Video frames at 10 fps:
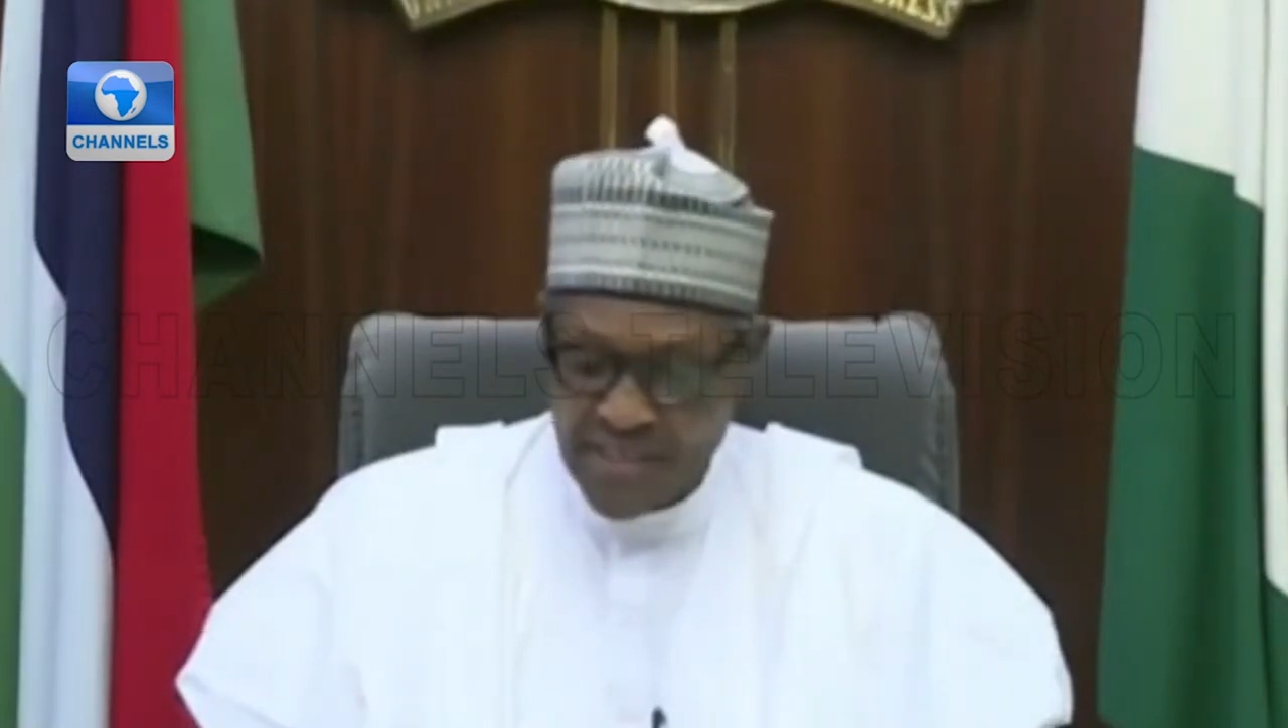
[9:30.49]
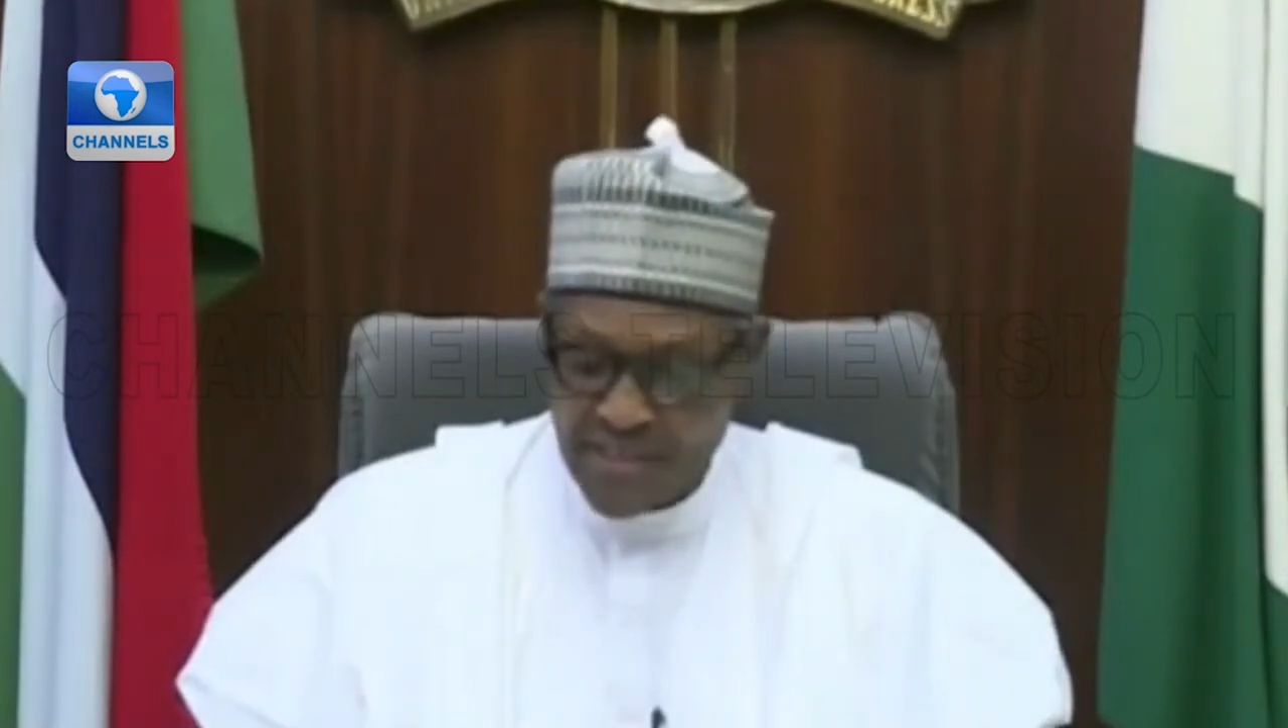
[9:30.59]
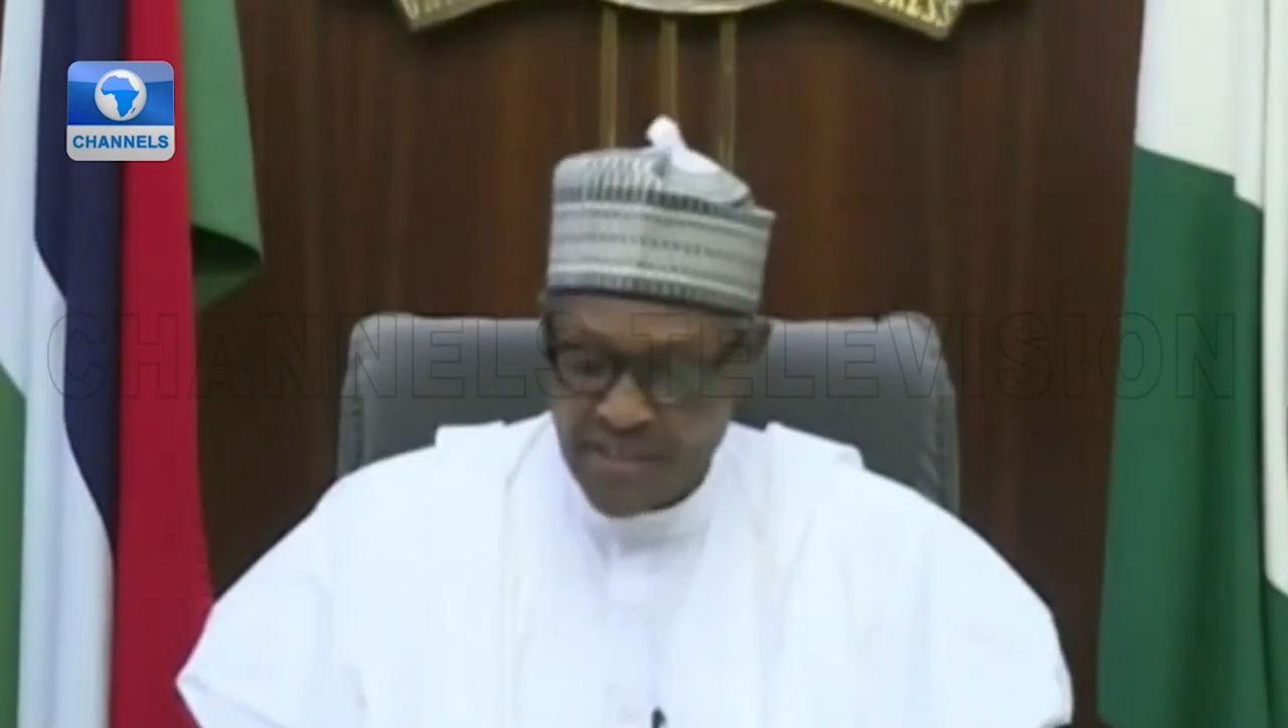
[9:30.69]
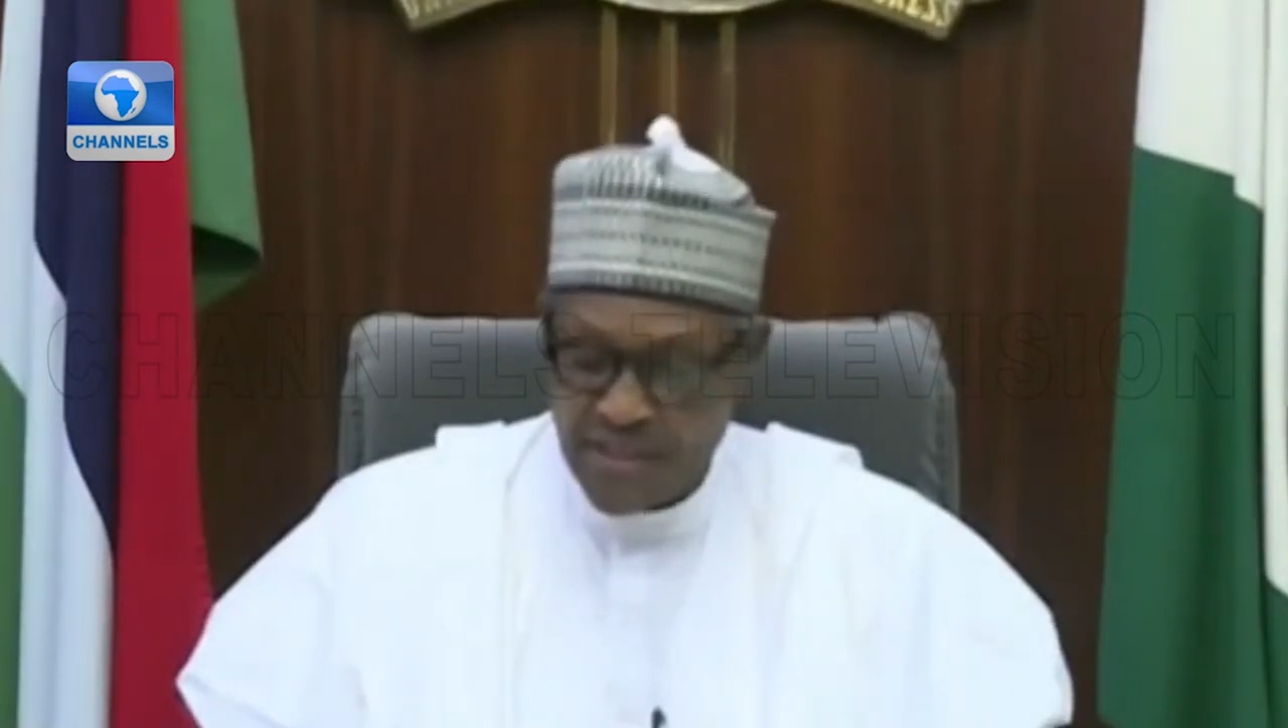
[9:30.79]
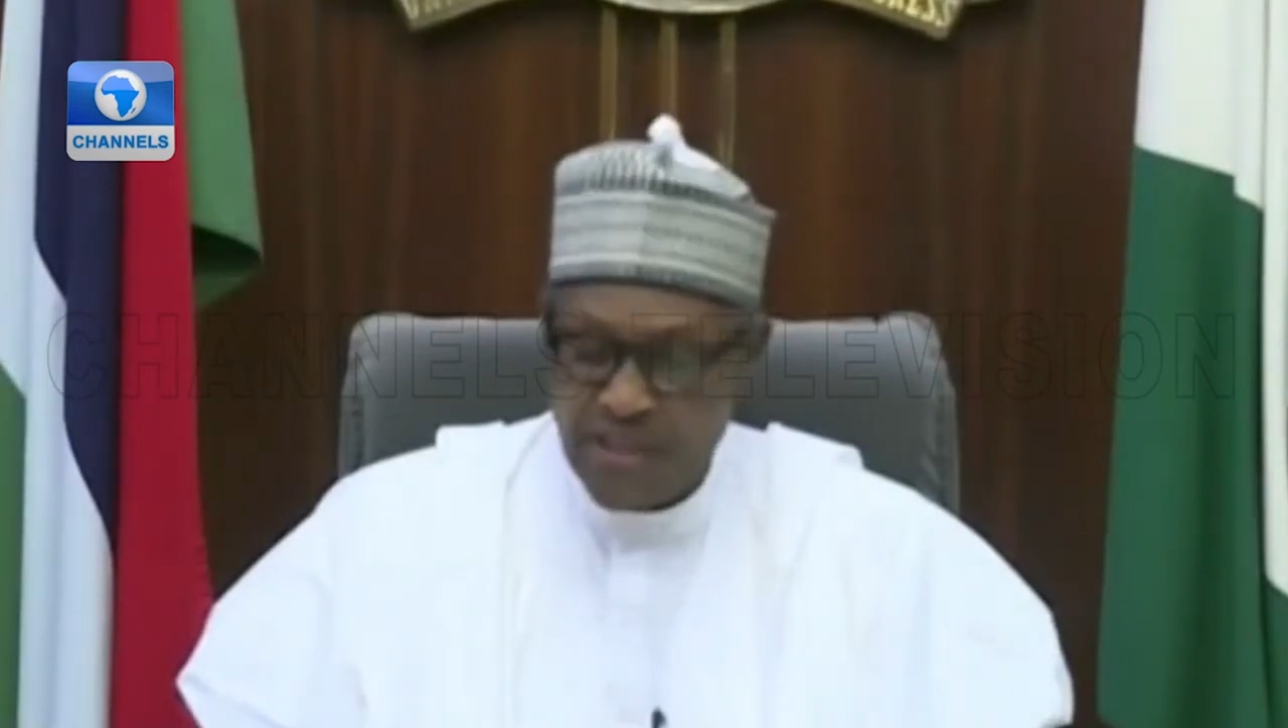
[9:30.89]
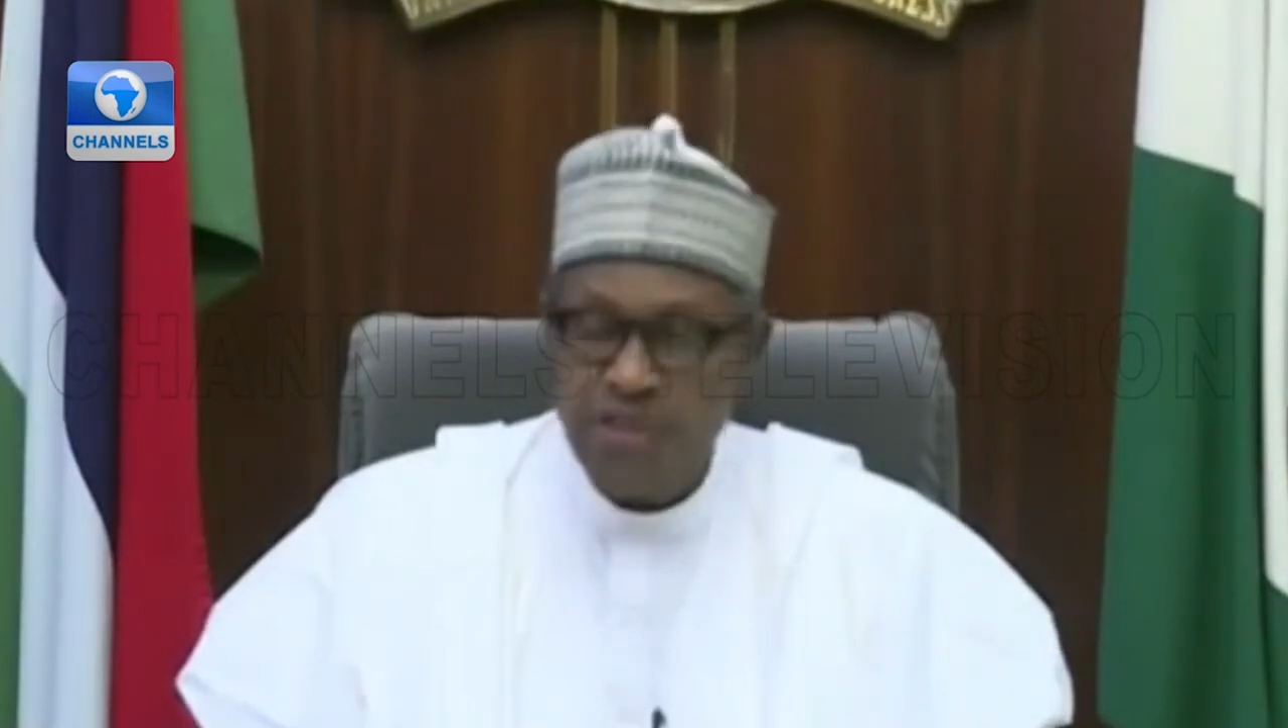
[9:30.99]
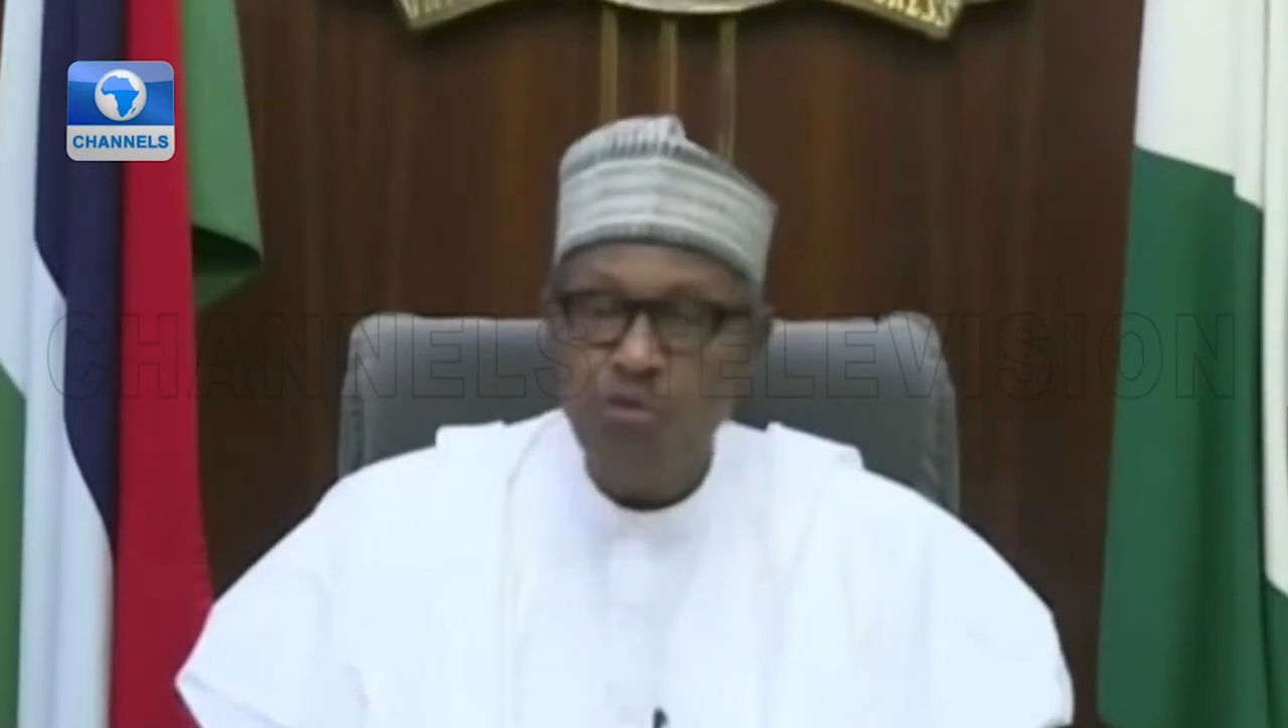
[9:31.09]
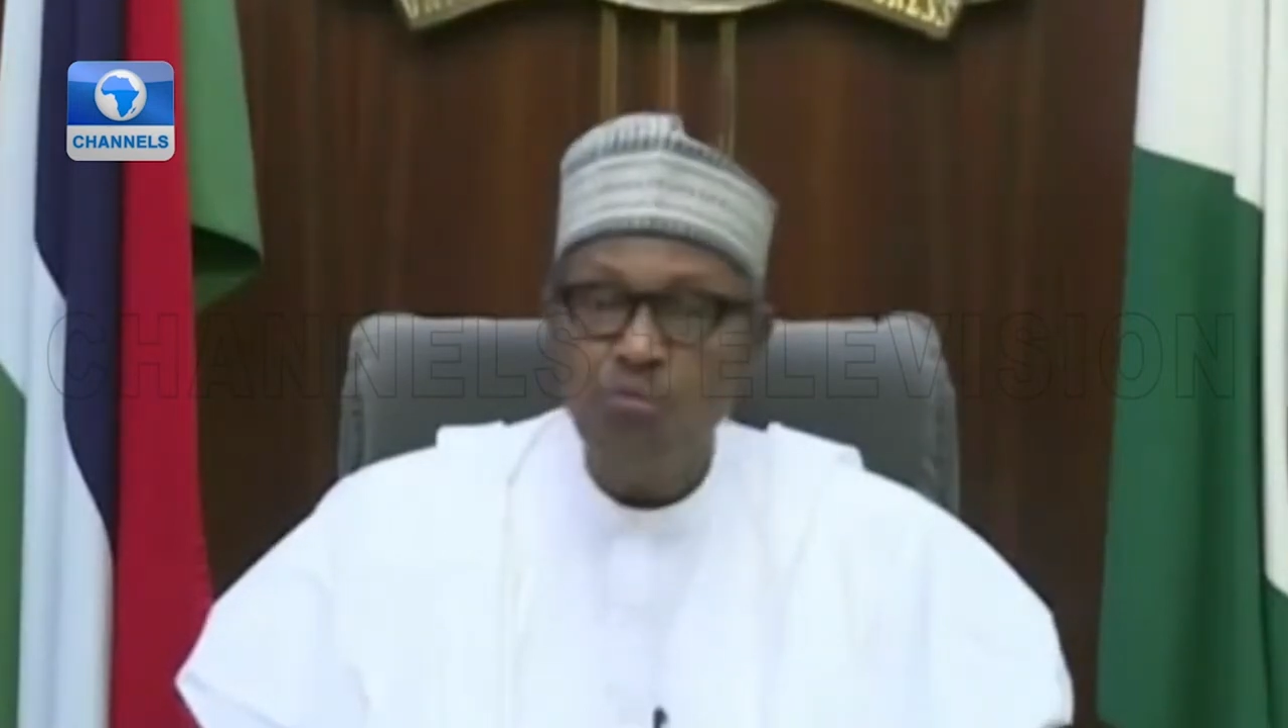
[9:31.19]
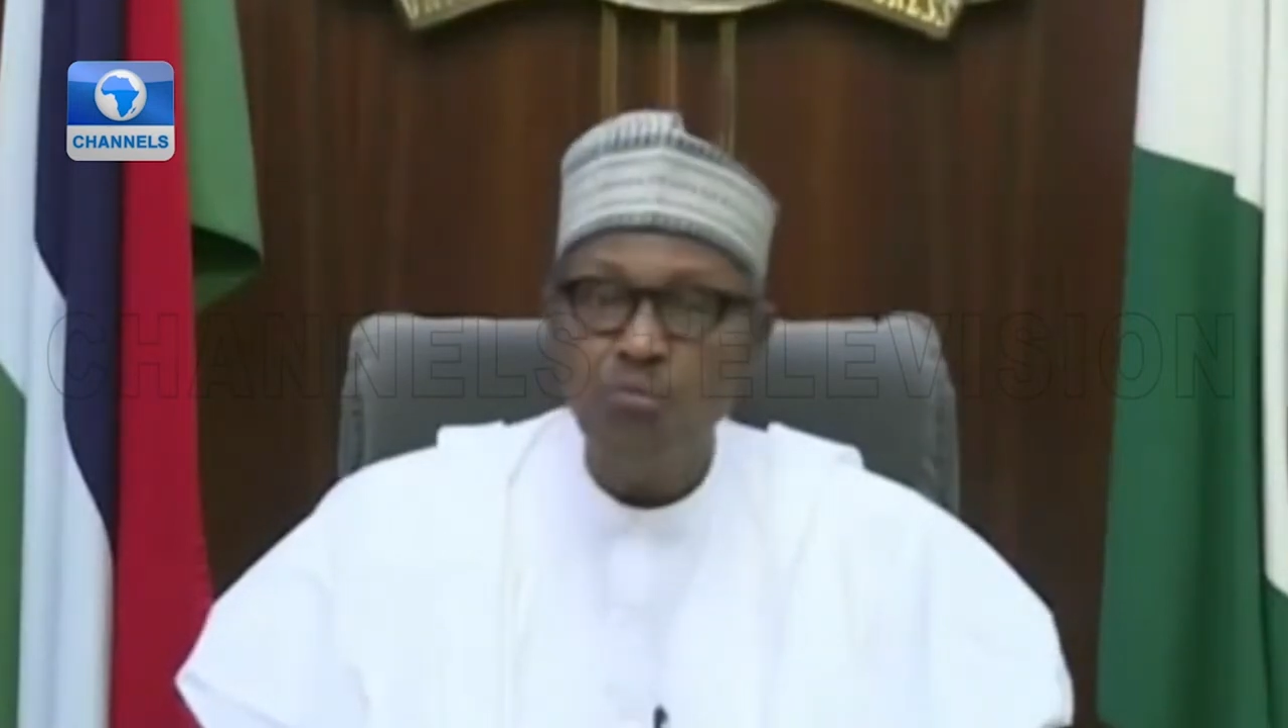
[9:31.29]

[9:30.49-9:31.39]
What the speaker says: hasty